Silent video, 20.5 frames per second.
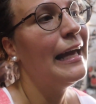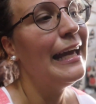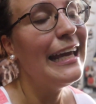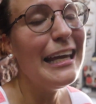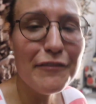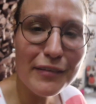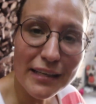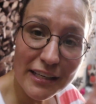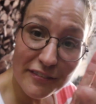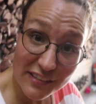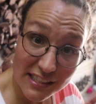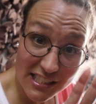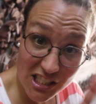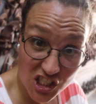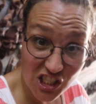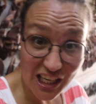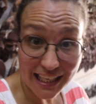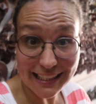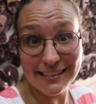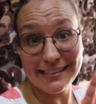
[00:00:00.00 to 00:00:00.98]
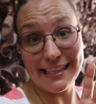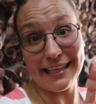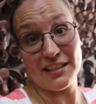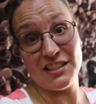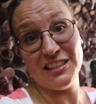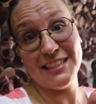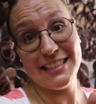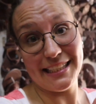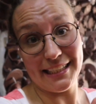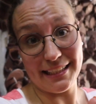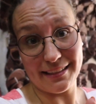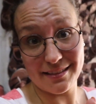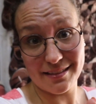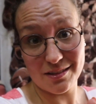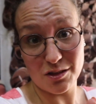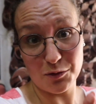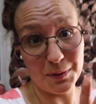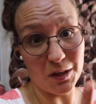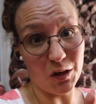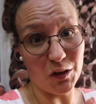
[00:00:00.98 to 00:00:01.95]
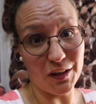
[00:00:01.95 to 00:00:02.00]
even if it's just the greetings,
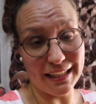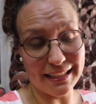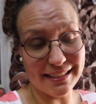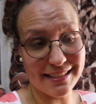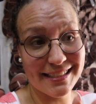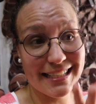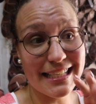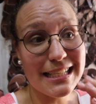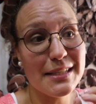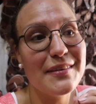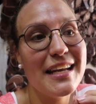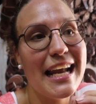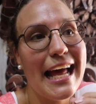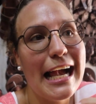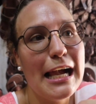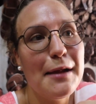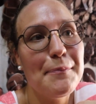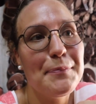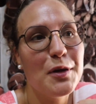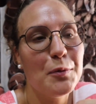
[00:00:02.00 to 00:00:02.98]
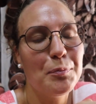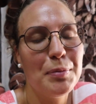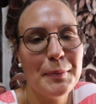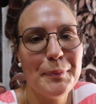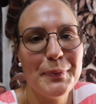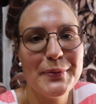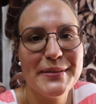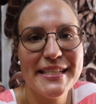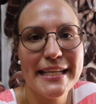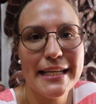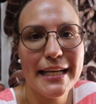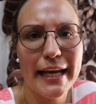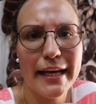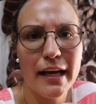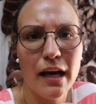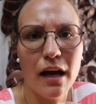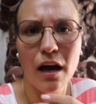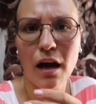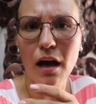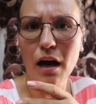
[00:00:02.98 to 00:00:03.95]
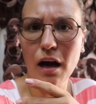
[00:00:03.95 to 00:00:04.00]
to be honest, this will help you. People see like,
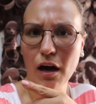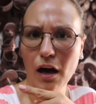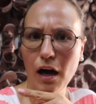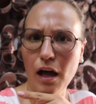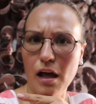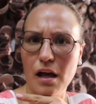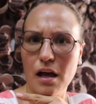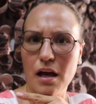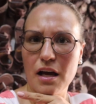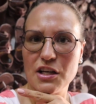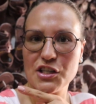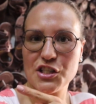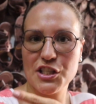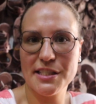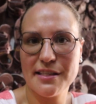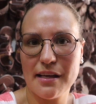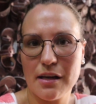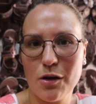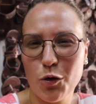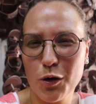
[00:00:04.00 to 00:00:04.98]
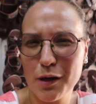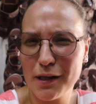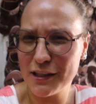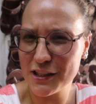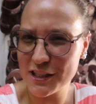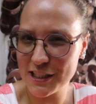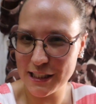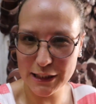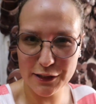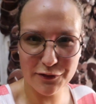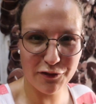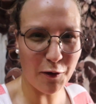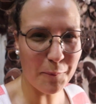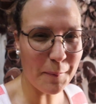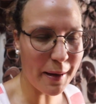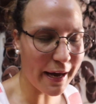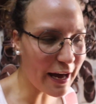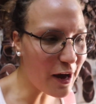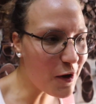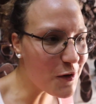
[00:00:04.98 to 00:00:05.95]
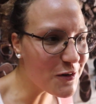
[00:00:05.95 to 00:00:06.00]
oh, she's a local, she's from
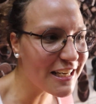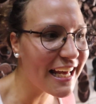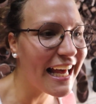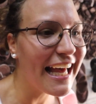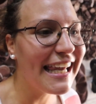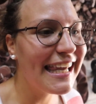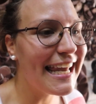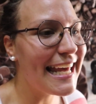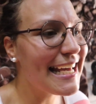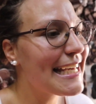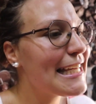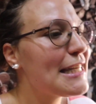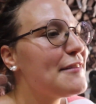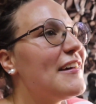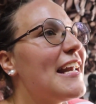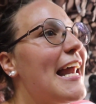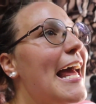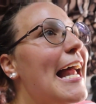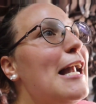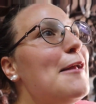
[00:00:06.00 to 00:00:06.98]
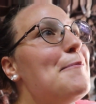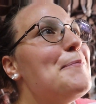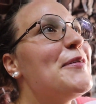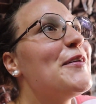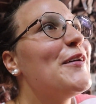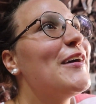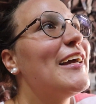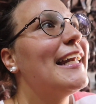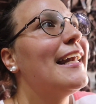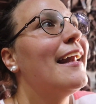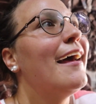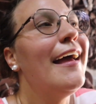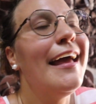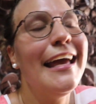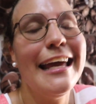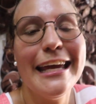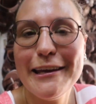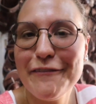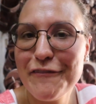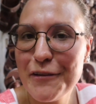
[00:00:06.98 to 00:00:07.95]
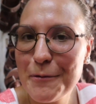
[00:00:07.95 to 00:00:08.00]
around. Like, it will help you in
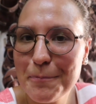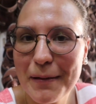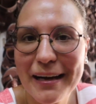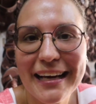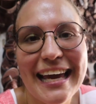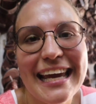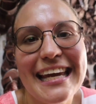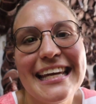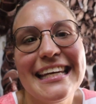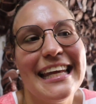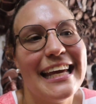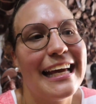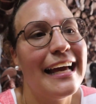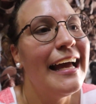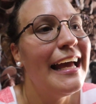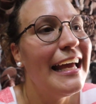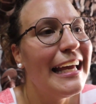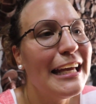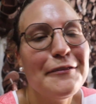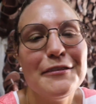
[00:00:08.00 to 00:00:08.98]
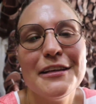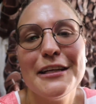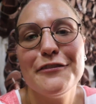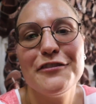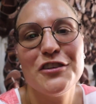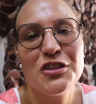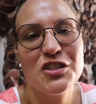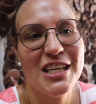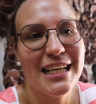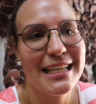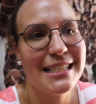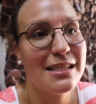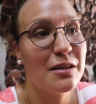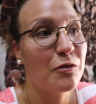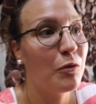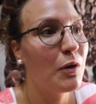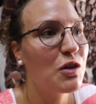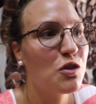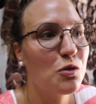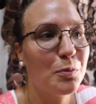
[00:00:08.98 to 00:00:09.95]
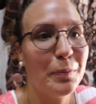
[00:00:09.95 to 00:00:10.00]
even bargaining, even if you just
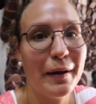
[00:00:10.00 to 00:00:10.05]
want to